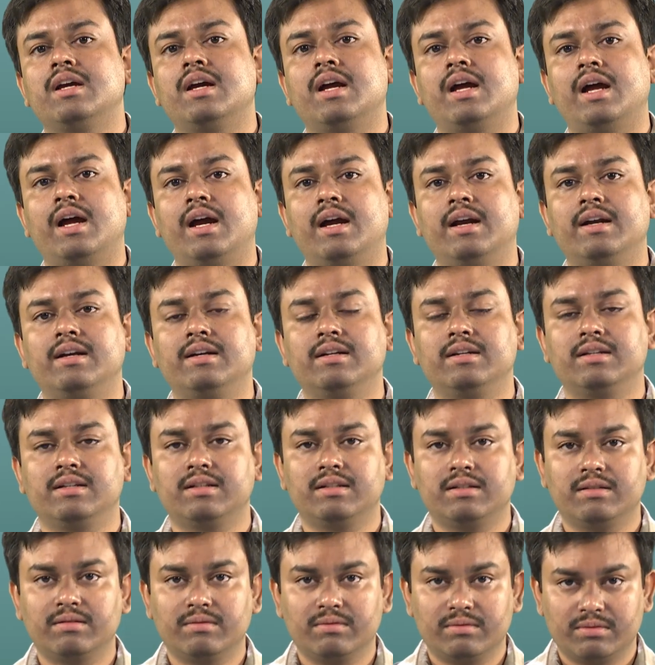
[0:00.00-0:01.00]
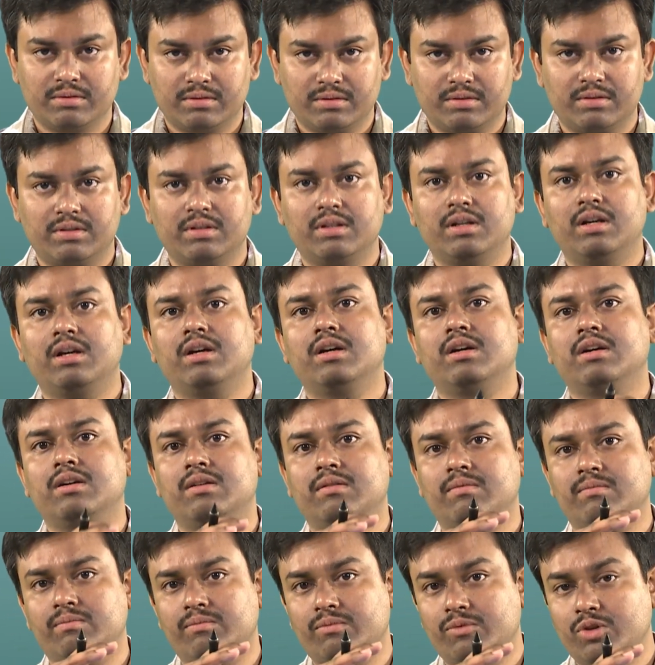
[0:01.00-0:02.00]
and
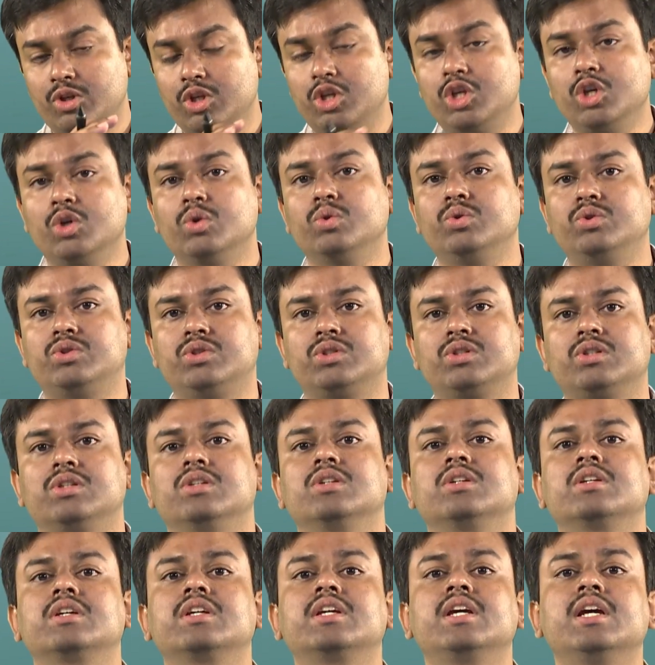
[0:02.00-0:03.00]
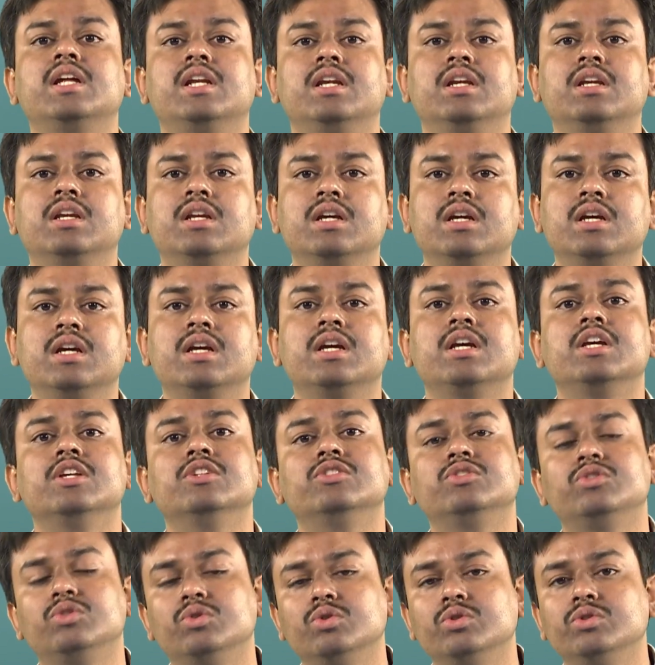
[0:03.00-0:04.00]
huge kiln
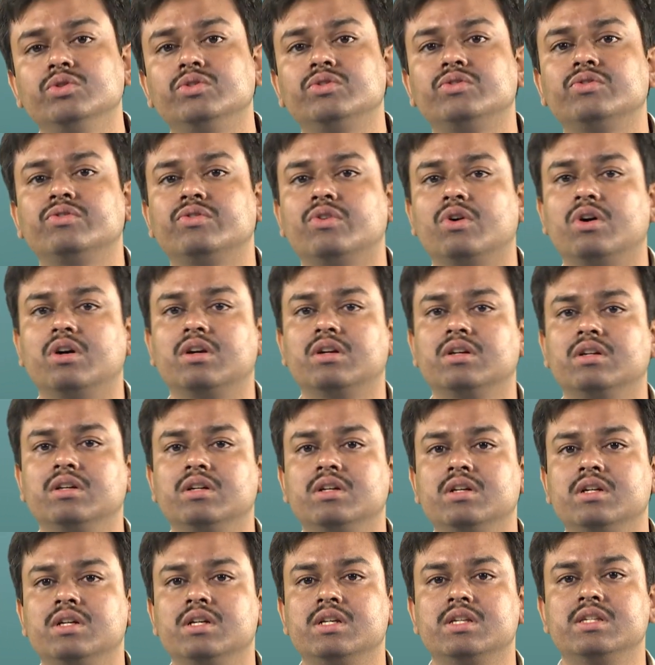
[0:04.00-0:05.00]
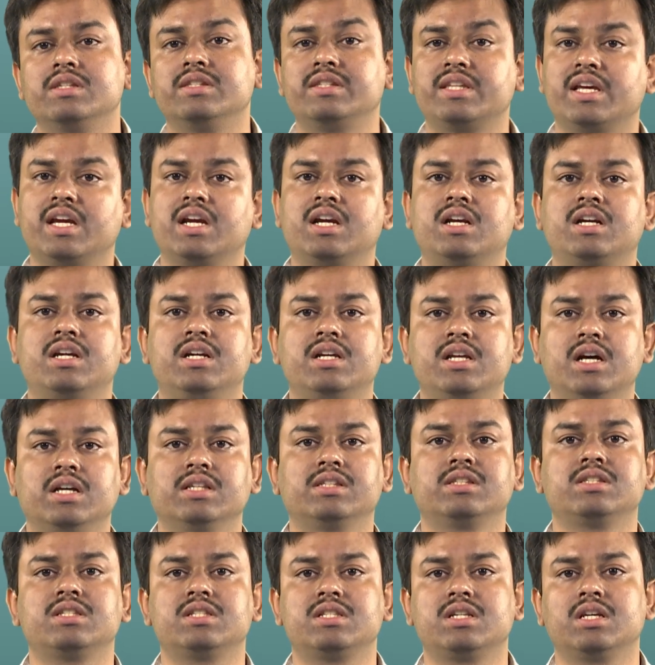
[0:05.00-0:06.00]
is used for zinc
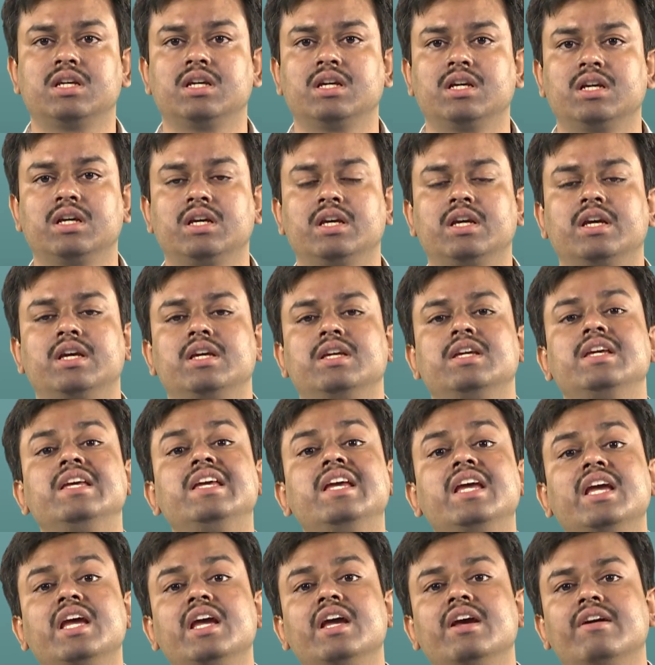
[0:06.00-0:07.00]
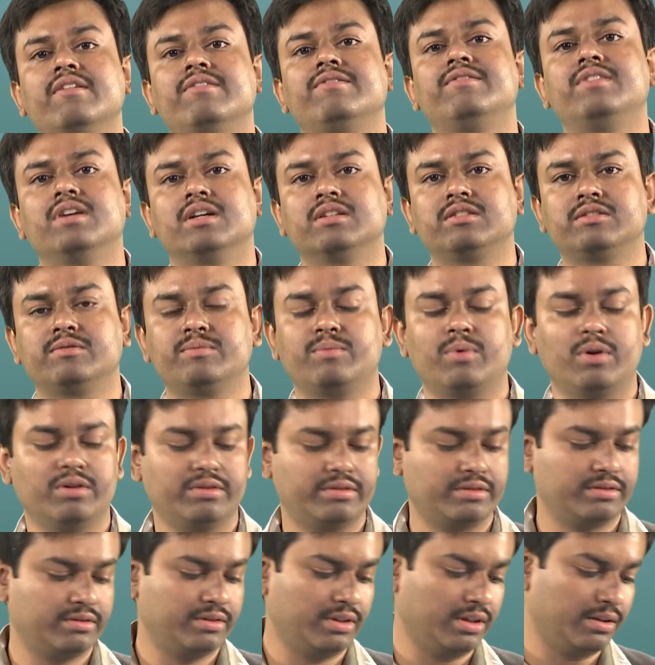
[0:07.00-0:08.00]
dust, EAF dust
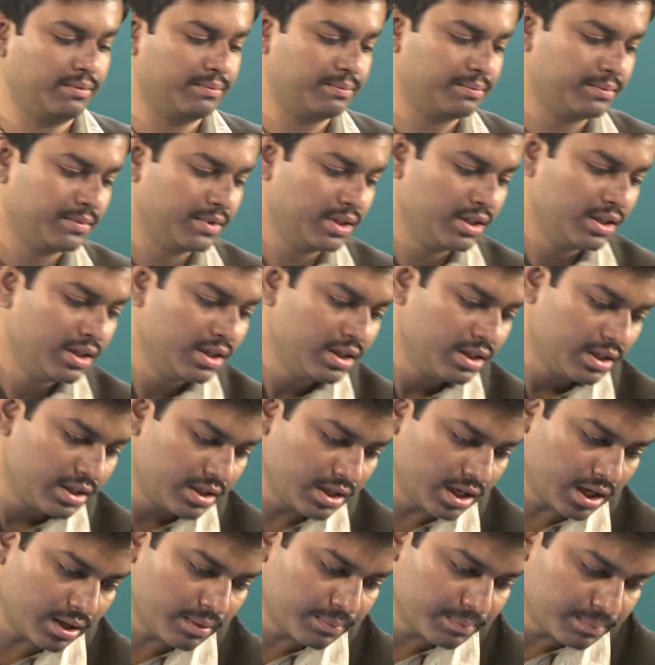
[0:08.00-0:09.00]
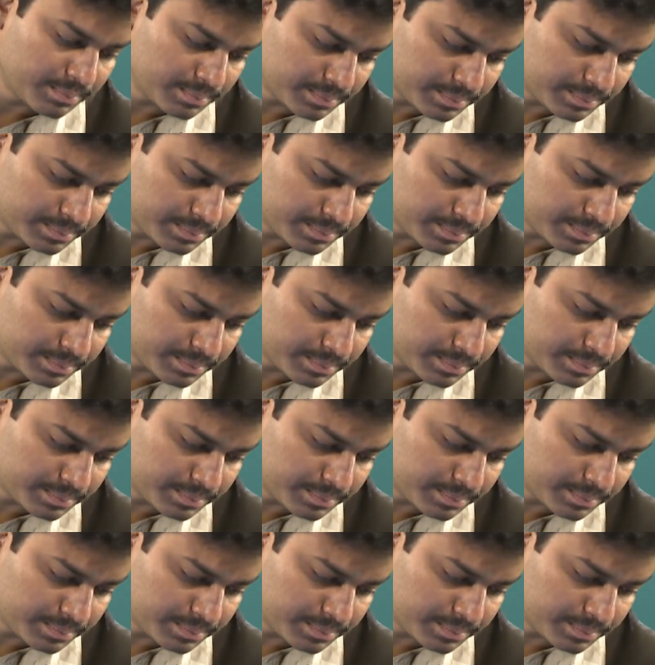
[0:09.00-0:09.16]
processing. Now